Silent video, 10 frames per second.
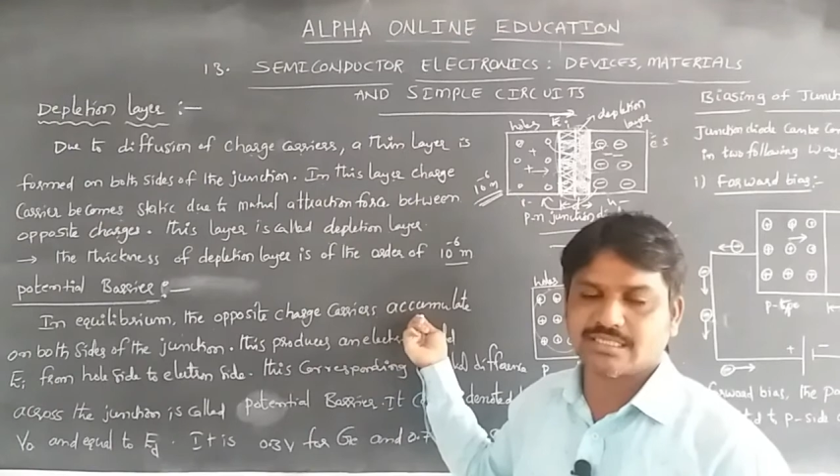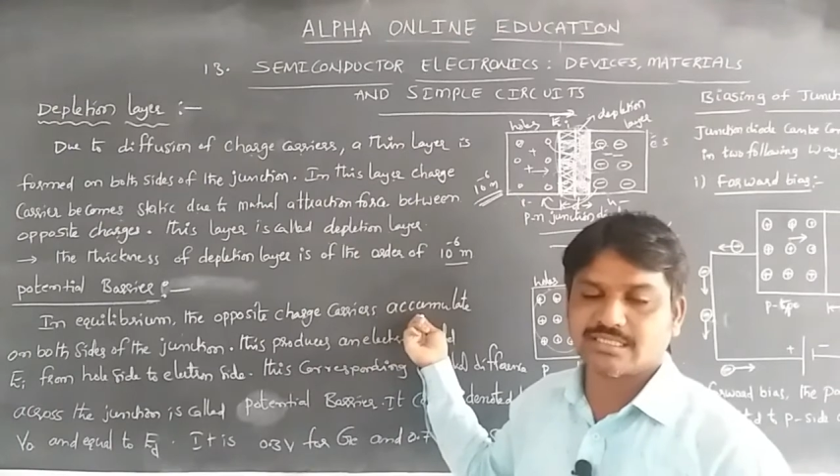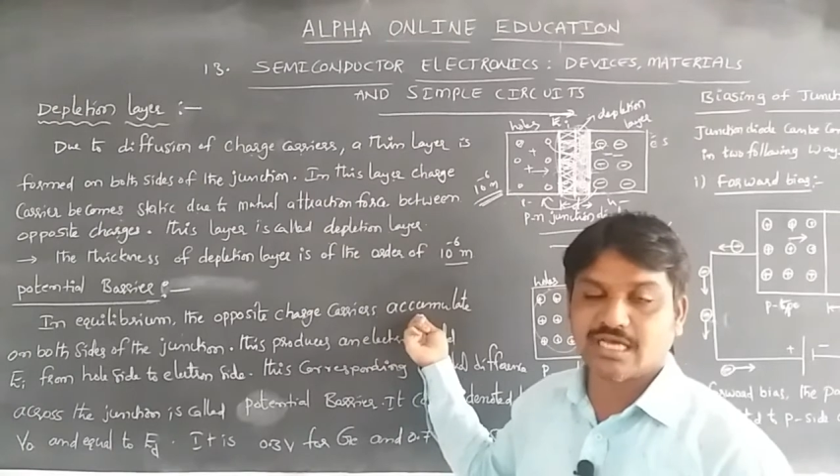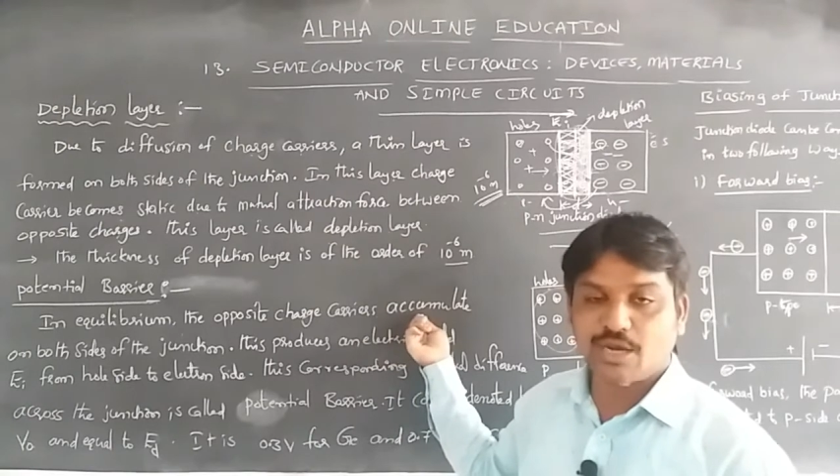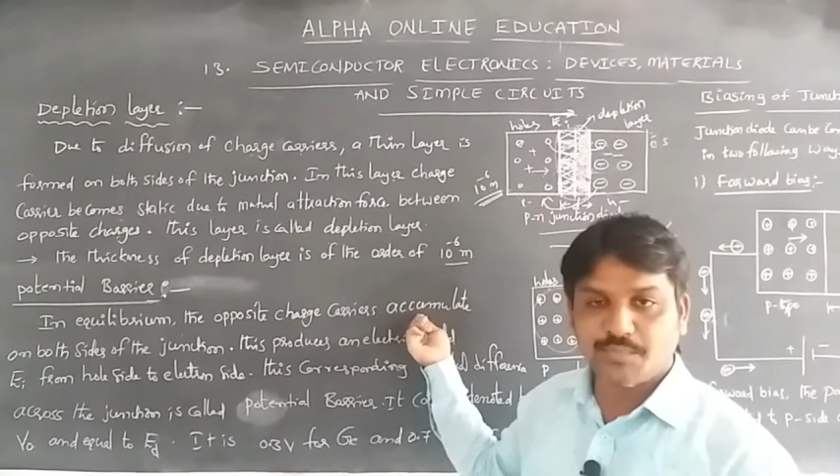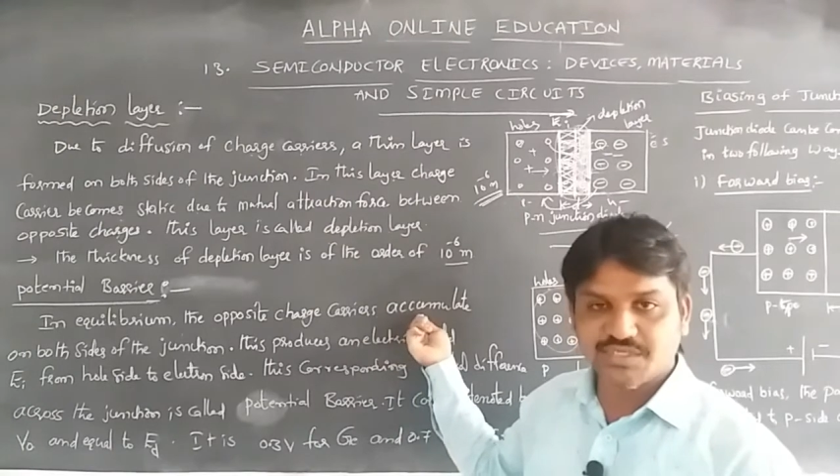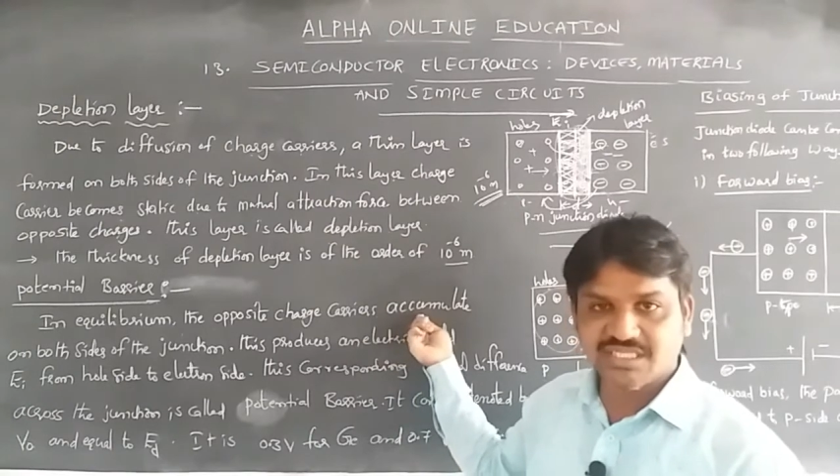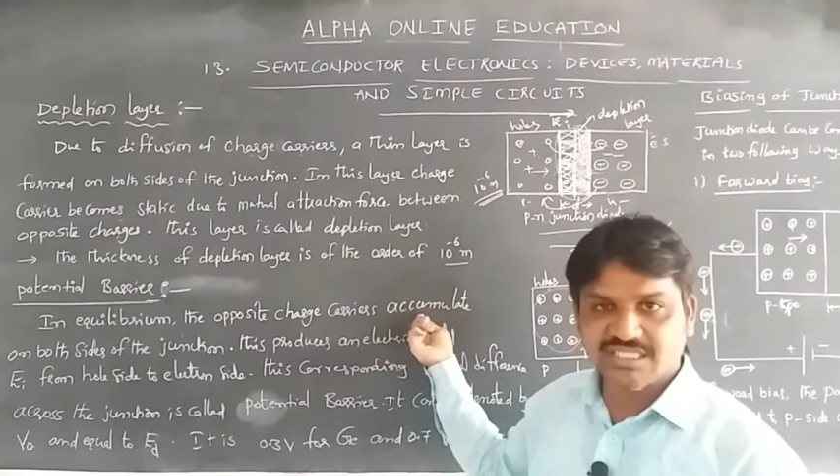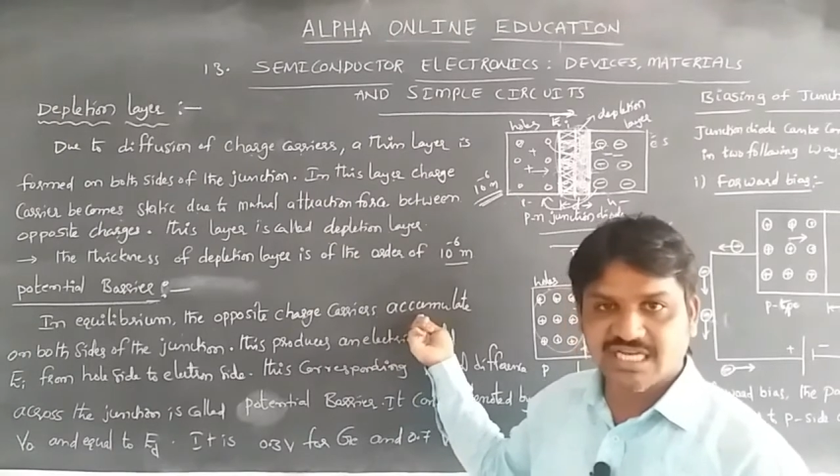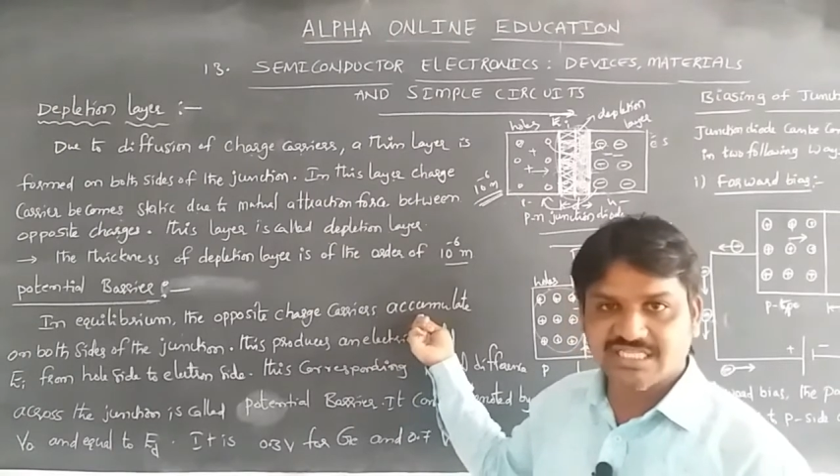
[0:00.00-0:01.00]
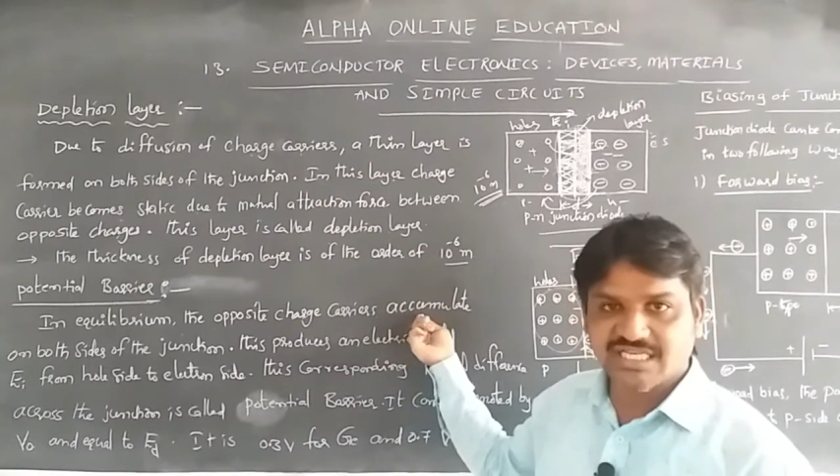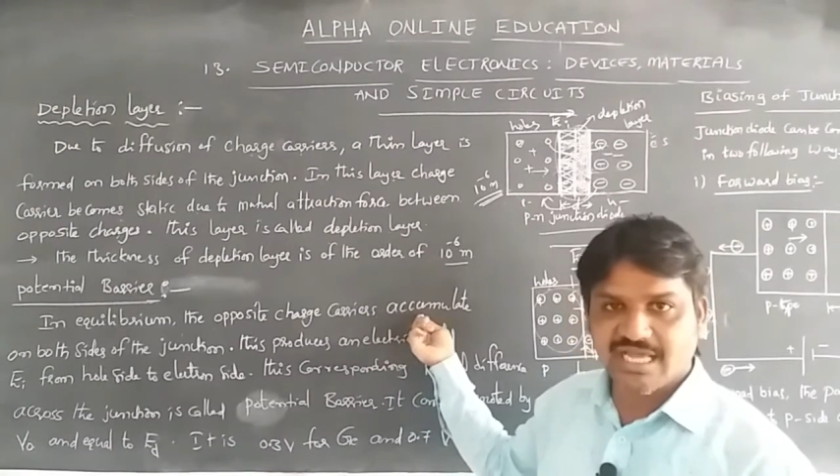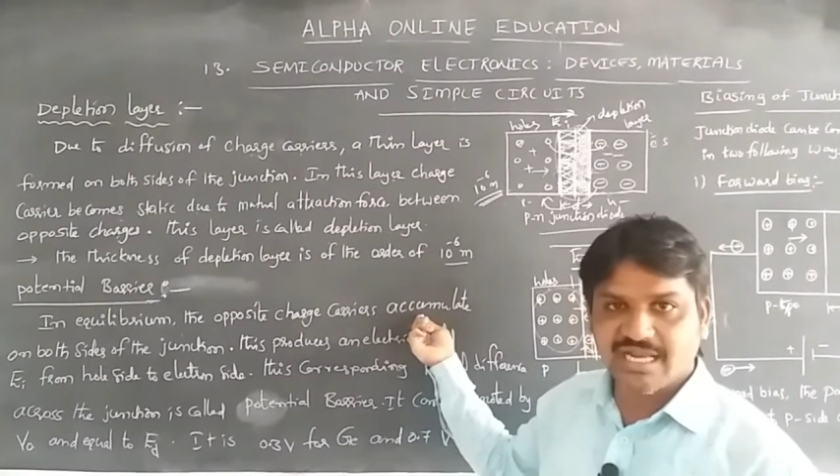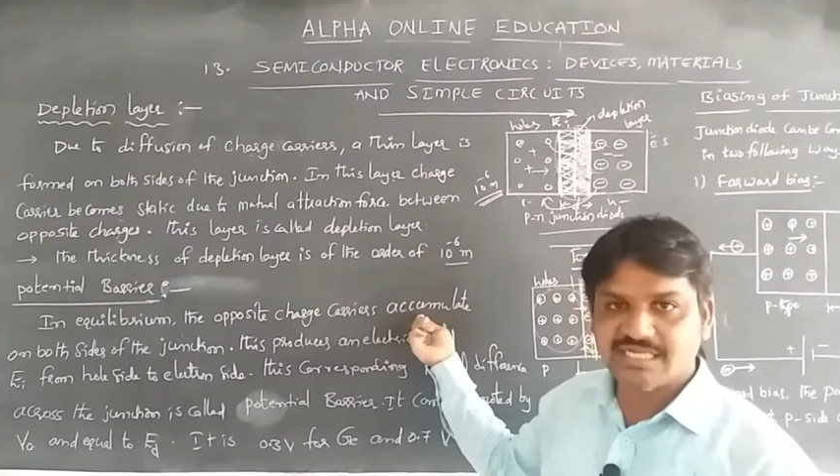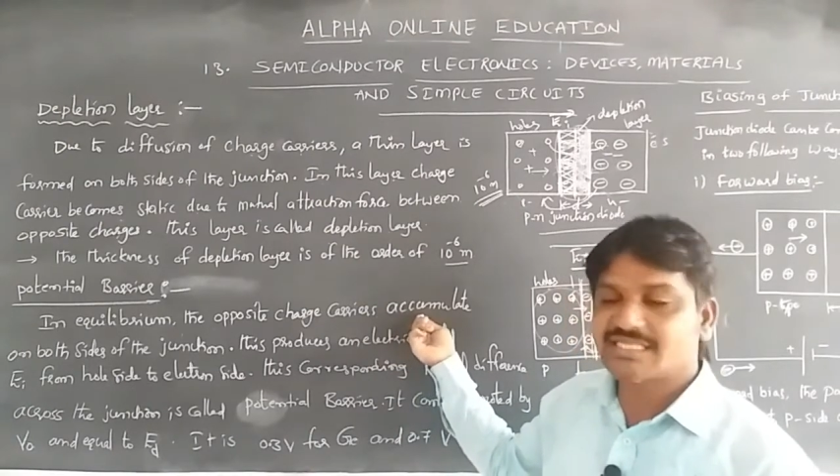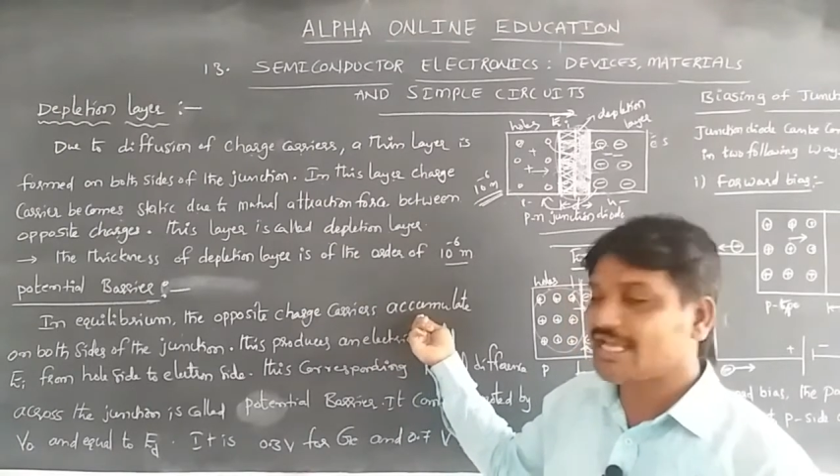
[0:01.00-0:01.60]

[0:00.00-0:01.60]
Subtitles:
The opposite charge carriers